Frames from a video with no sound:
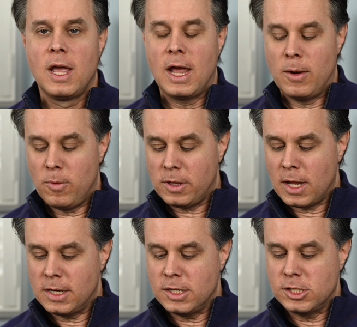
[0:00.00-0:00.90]
And what
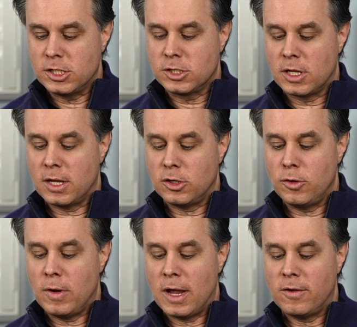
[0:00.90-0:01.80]
that is that
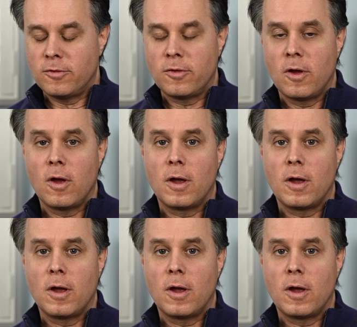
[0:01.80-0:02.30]
you have,